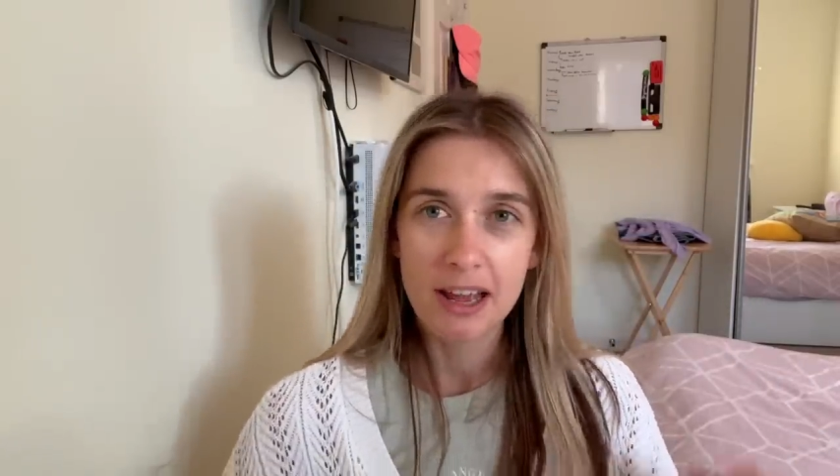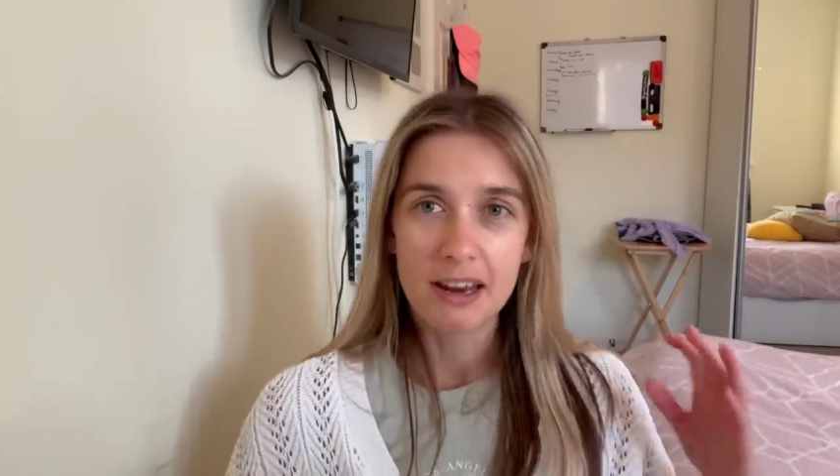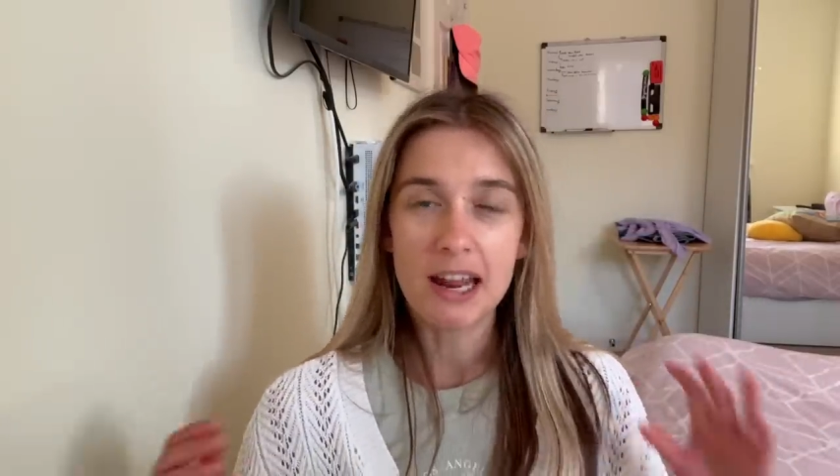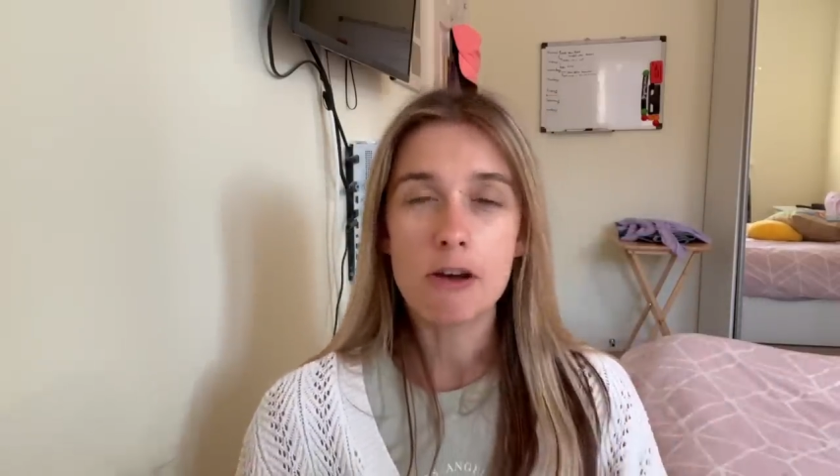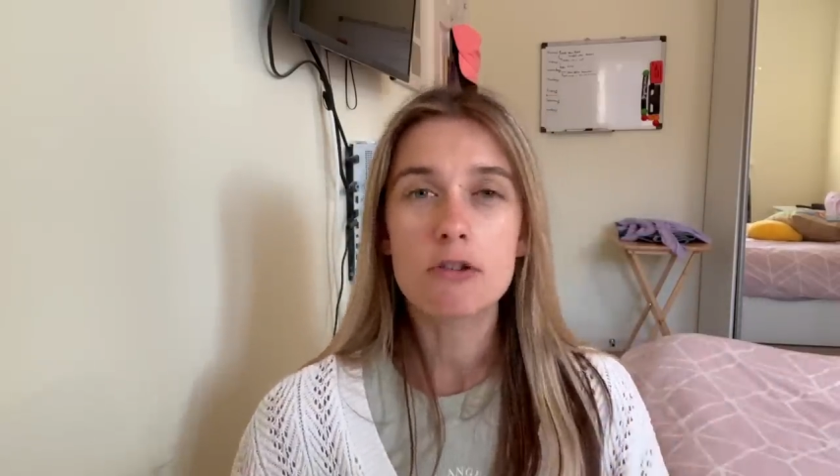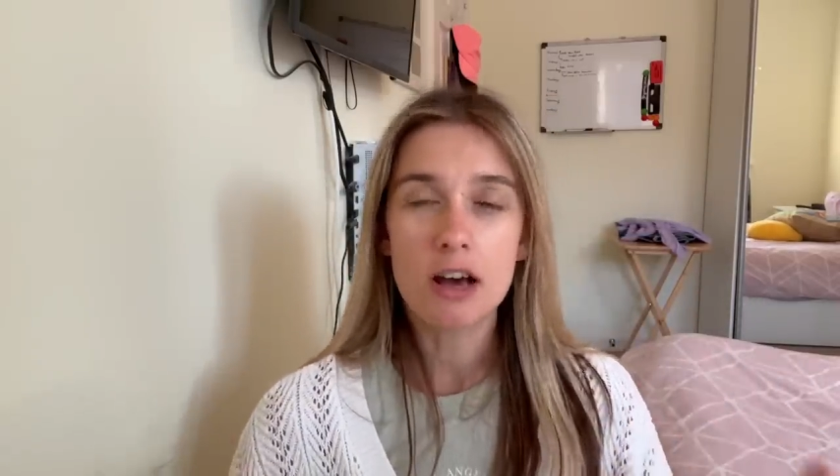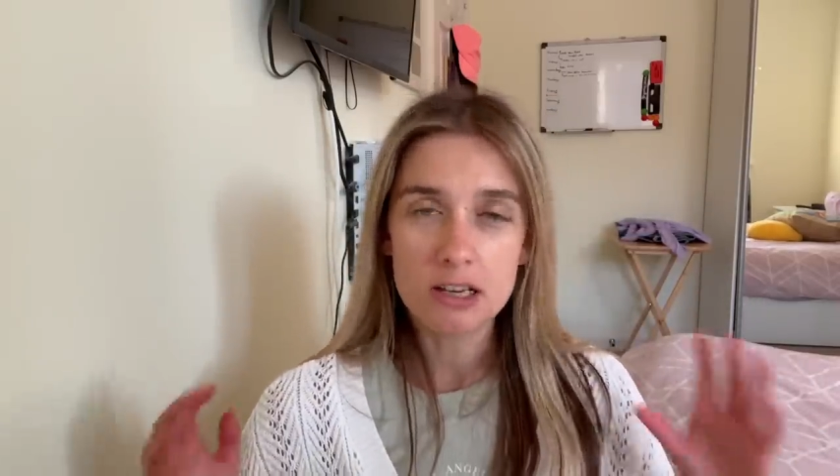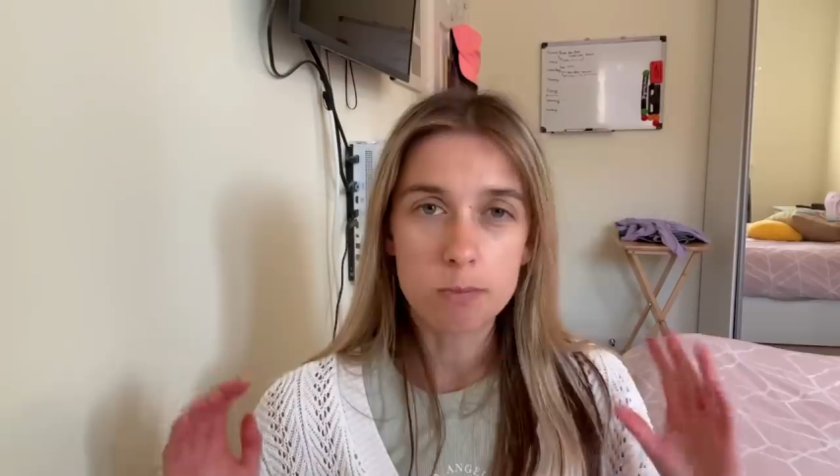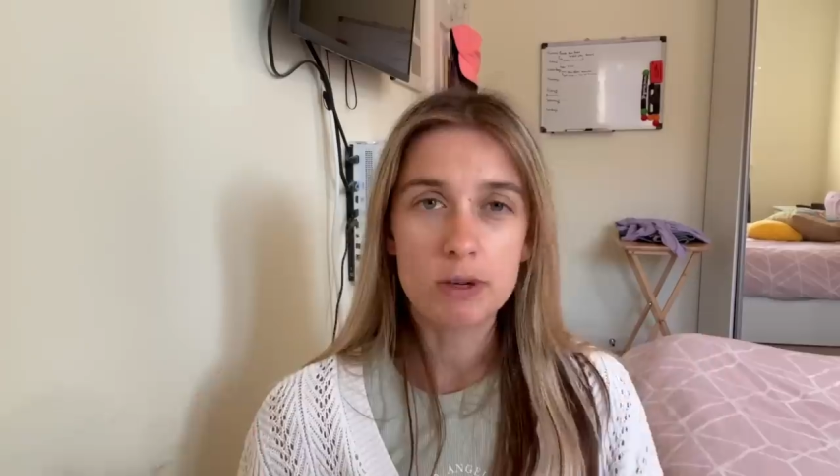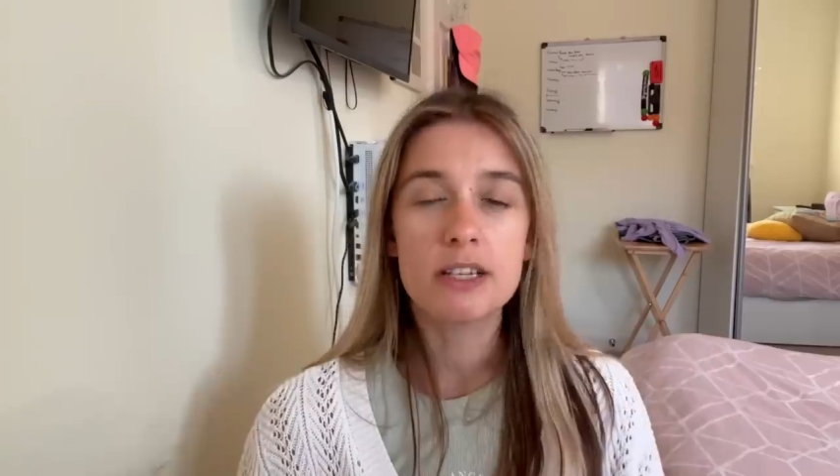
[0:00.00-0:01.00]
Now, guys,
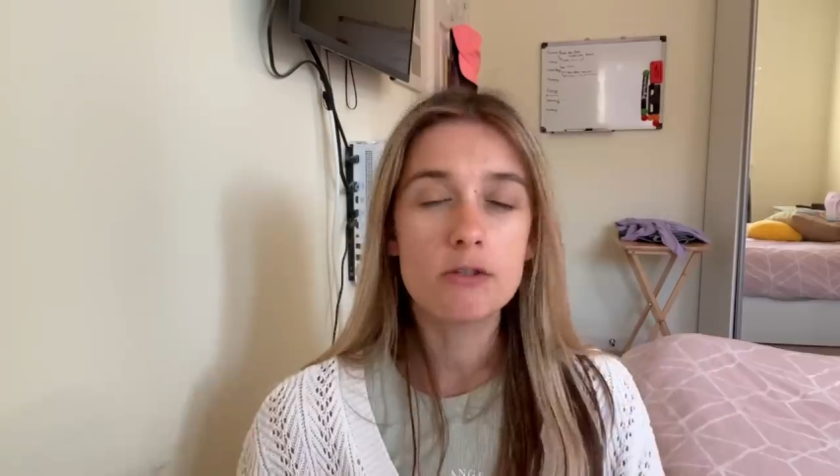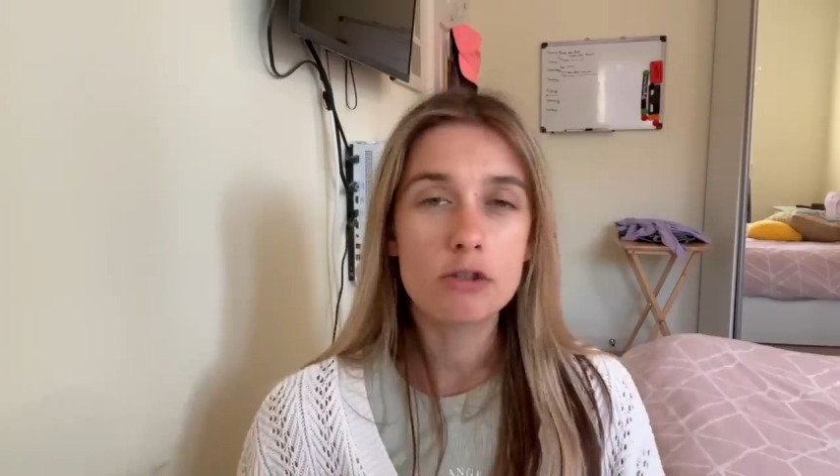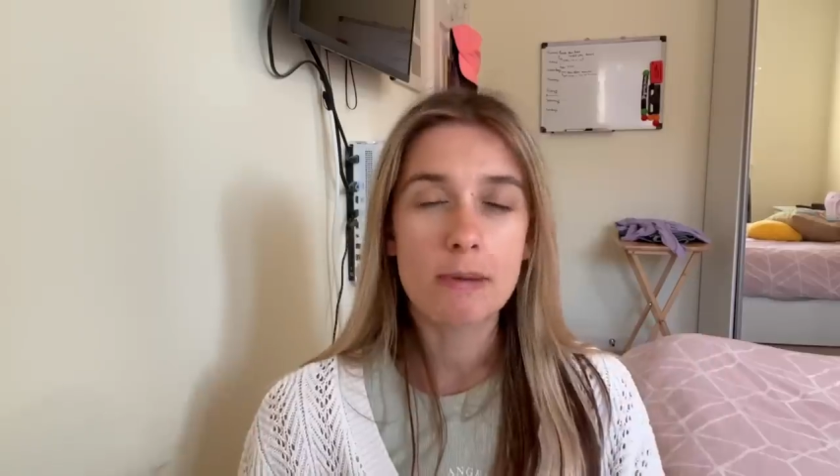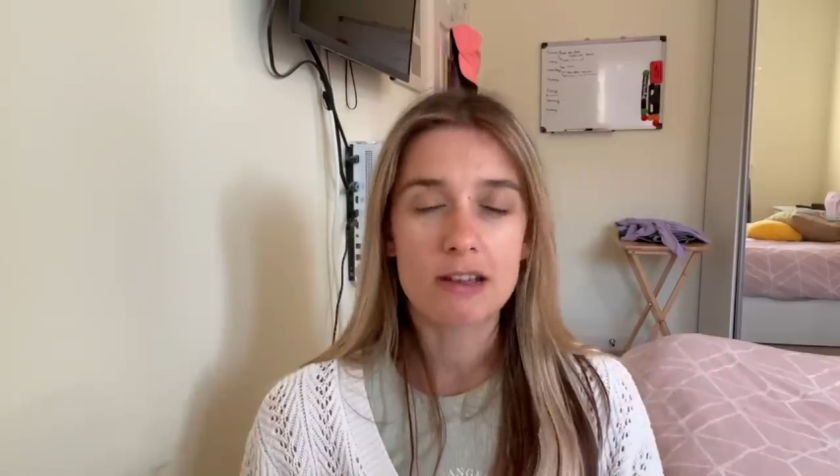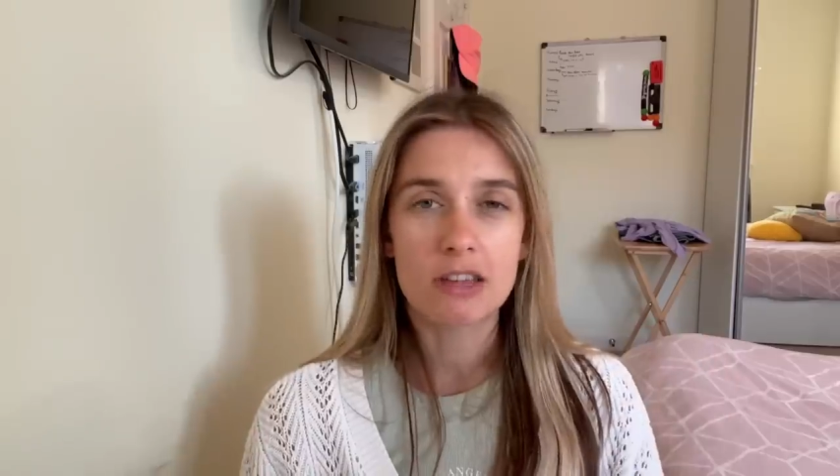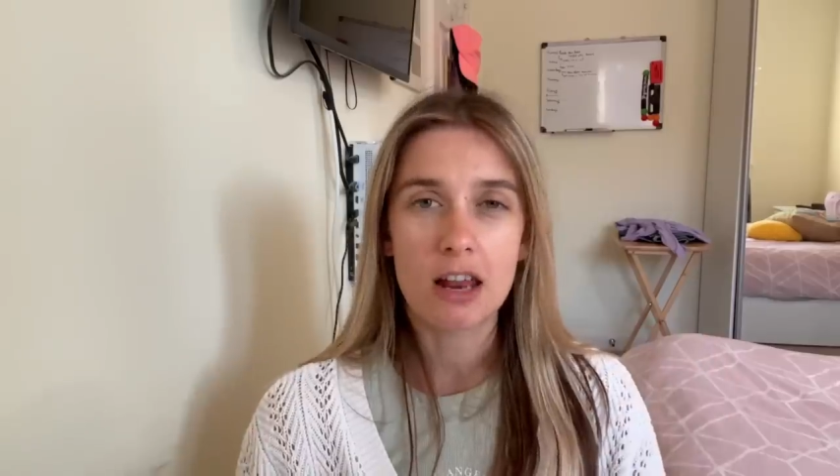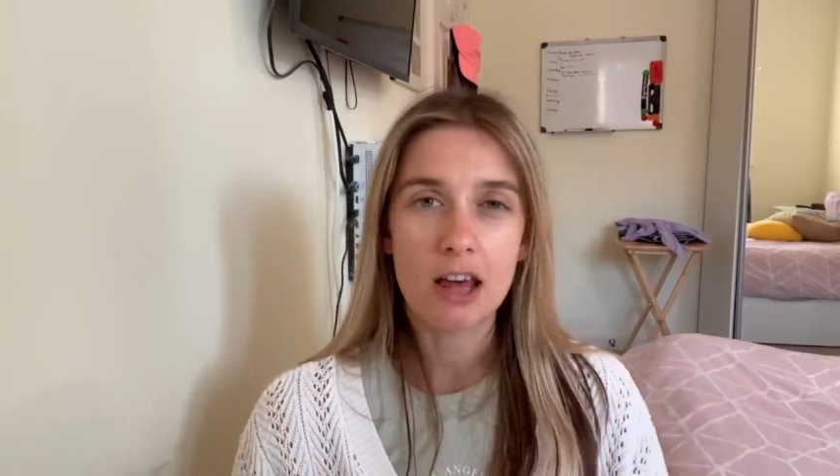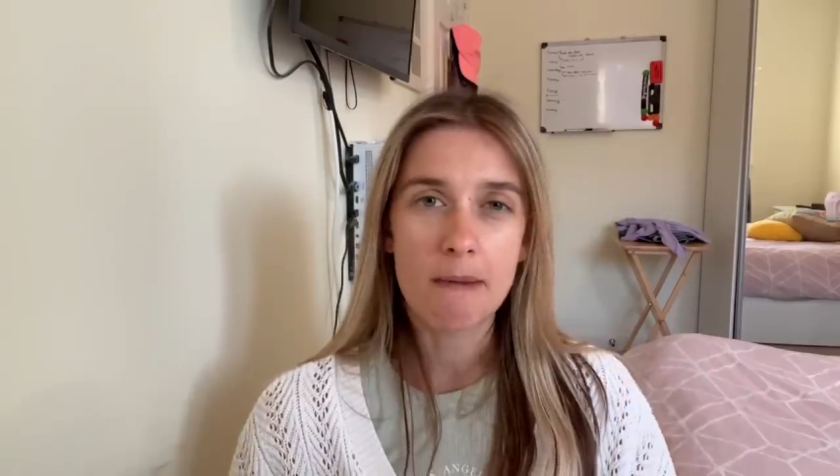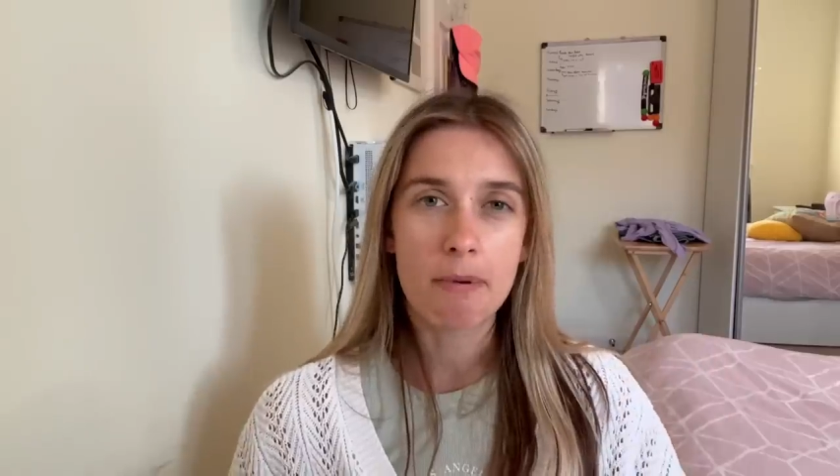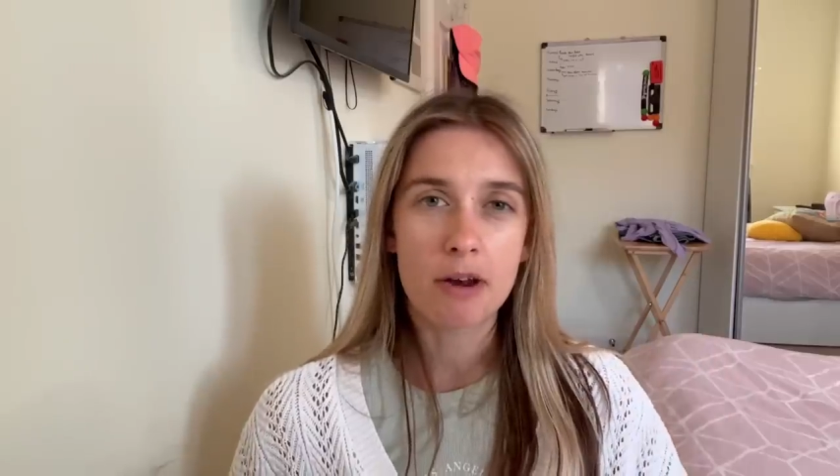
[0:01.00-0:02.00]
please do smash that
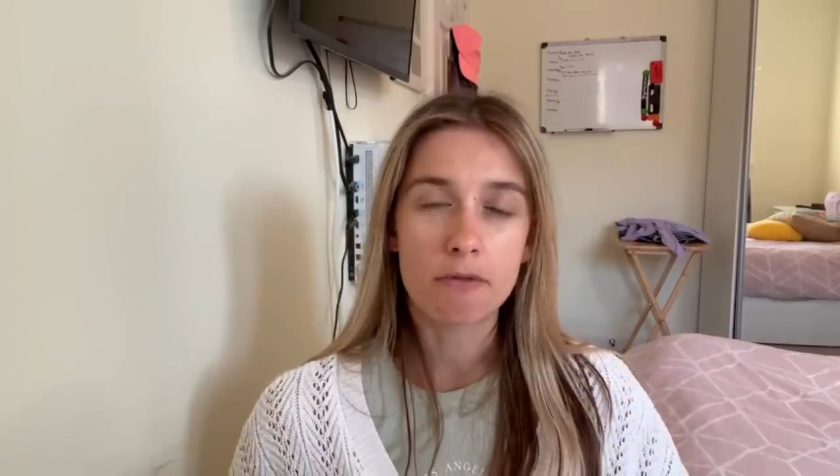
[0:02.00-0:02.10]
like button.